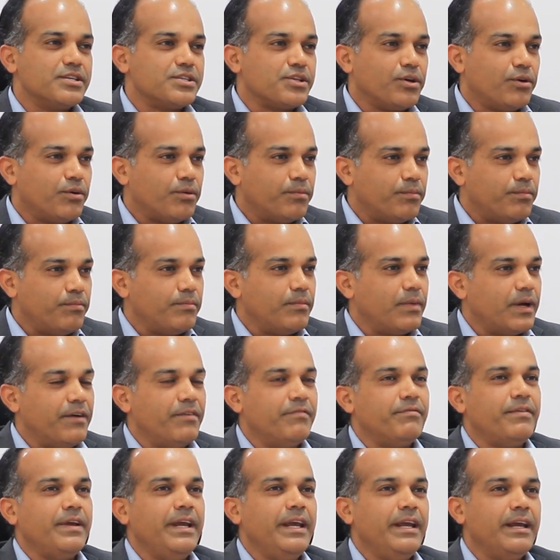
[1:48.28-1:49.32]
So
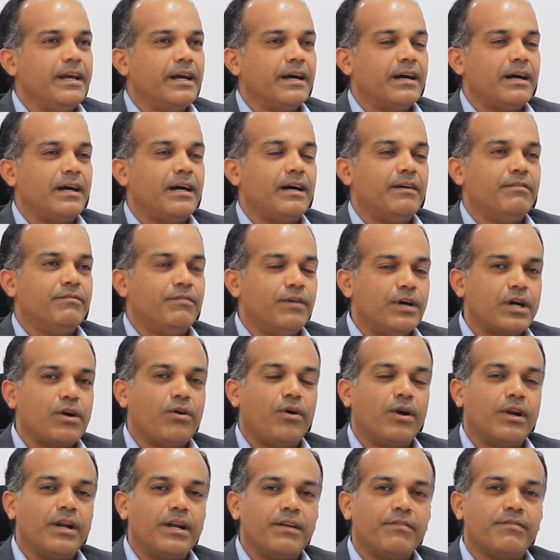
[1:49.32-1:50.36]
we
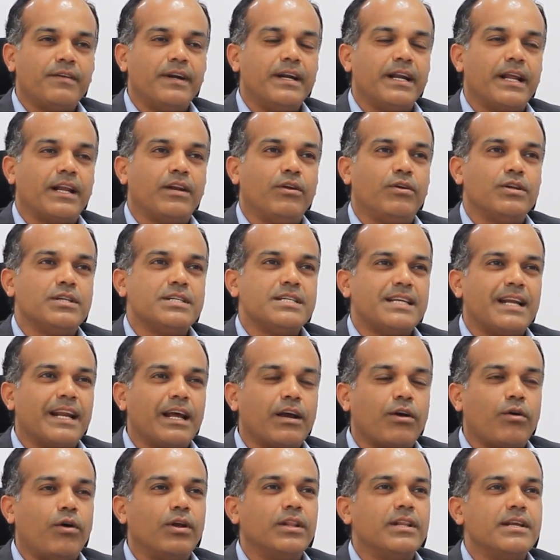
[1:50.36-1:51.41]
work on different technologies,
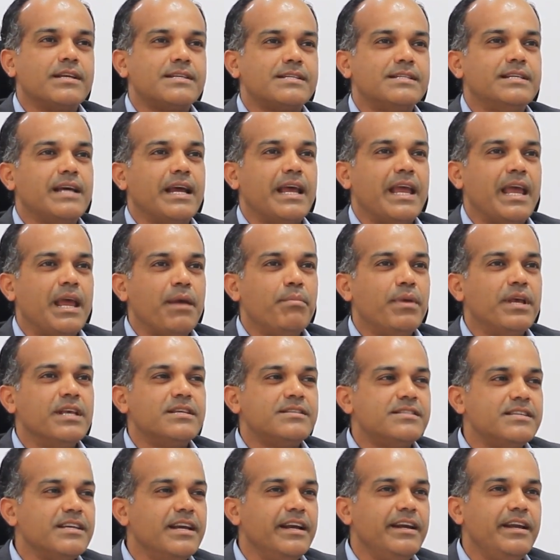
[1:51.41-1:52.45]
and I call this the
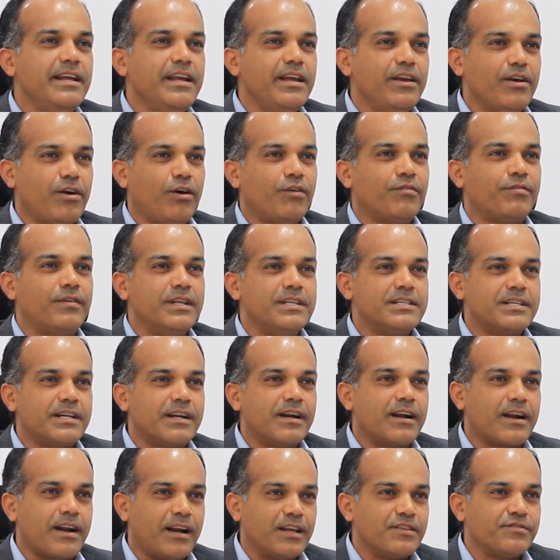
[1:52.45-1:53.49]
ABCD of
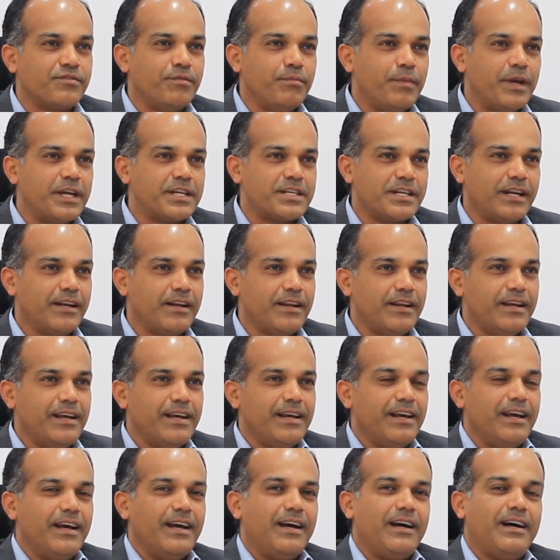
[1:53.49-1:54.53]
digital transformation.
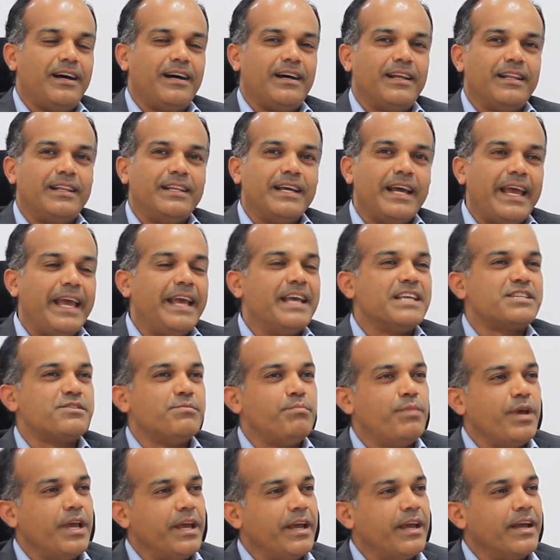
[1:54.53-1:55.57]
The A's
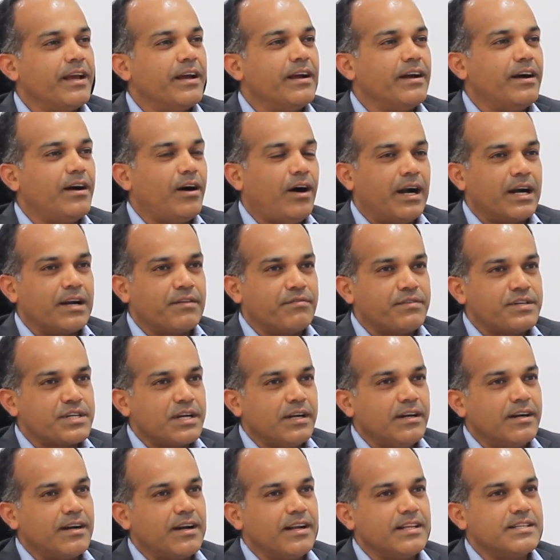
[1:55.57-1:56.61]
being
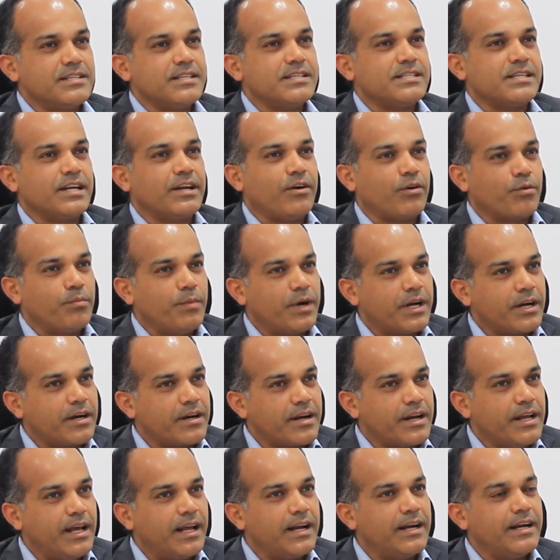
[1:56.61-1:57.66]
artificial intelligence and
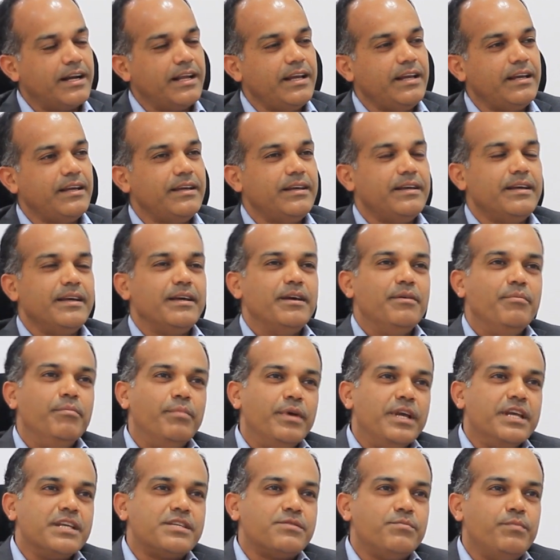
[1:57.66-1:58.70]
augmented reality,
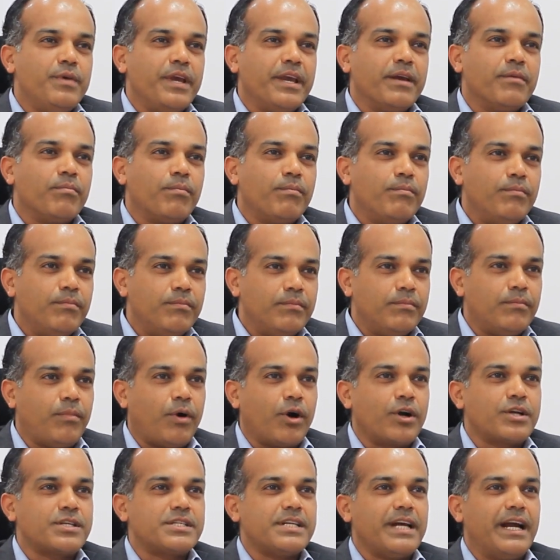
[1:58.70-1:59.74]
B's being
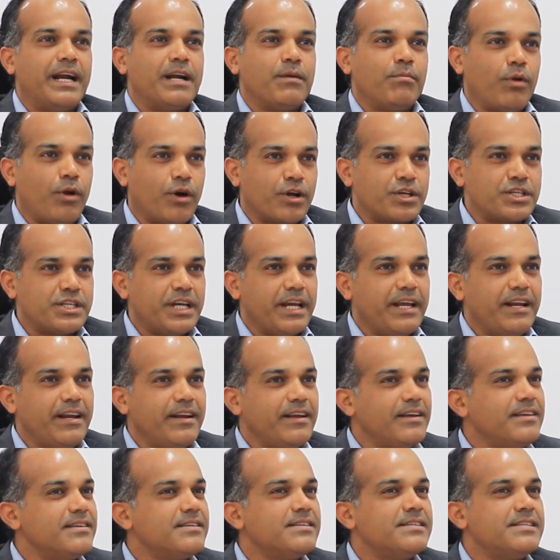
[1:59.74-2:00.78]
bots and blockchain,
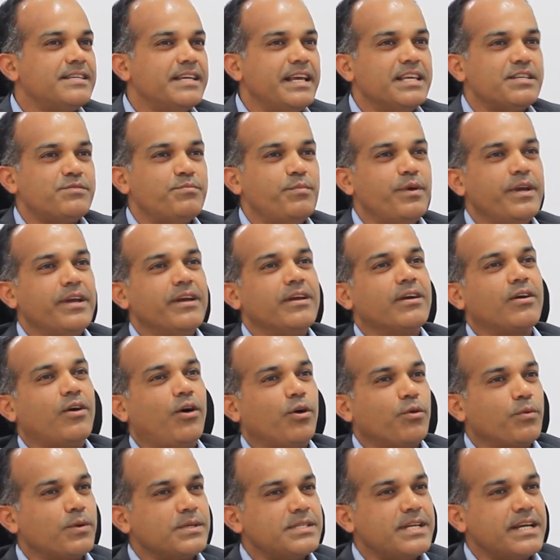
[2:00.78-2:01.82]
C's being
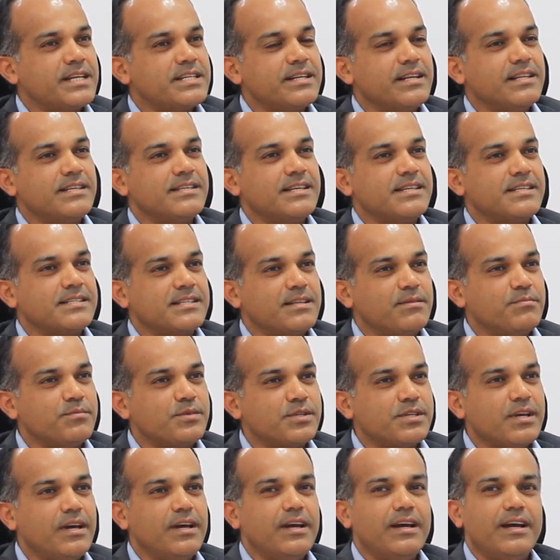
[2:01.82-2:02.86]
conversational
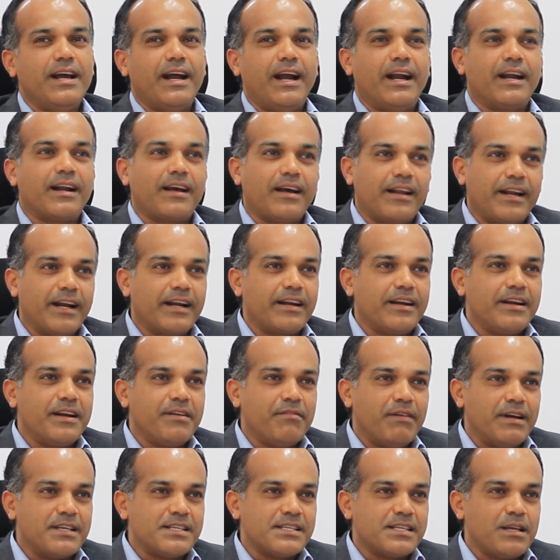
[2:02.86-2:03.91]
systems and connected
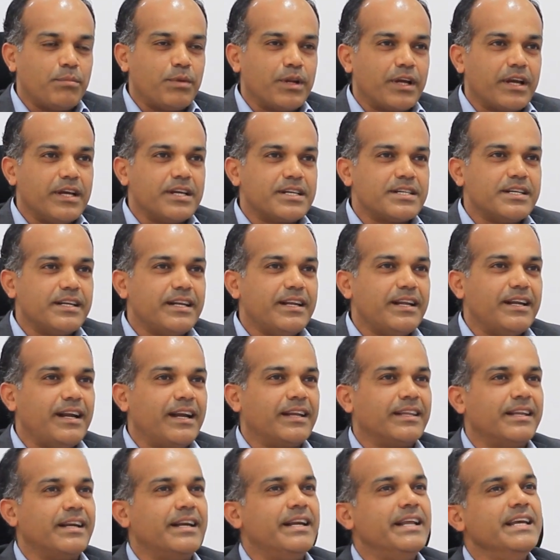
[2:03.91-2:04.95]
devices application,
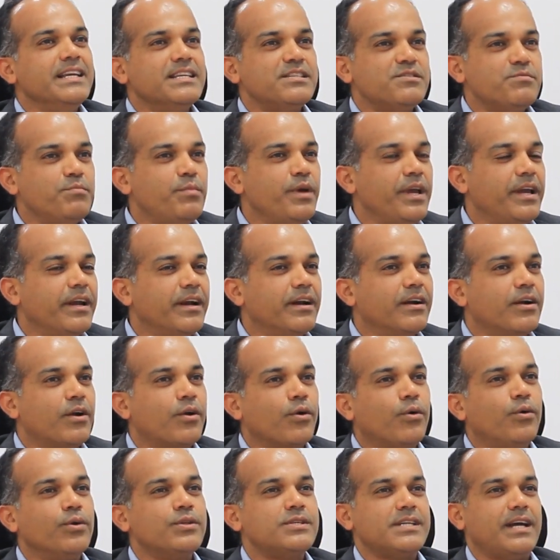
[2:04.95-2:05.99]
and the D's being
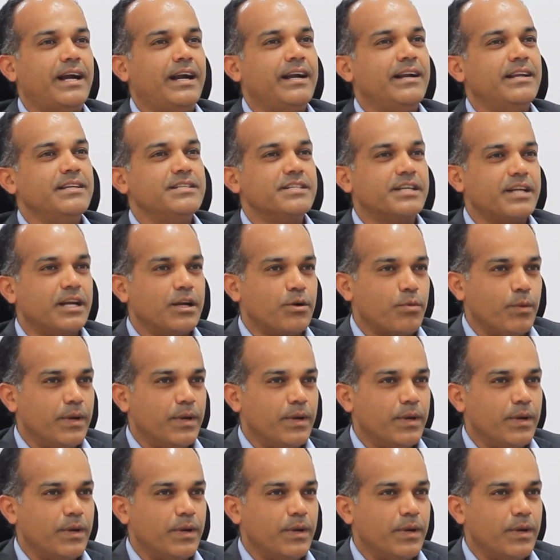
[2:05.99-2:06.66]
drones and digital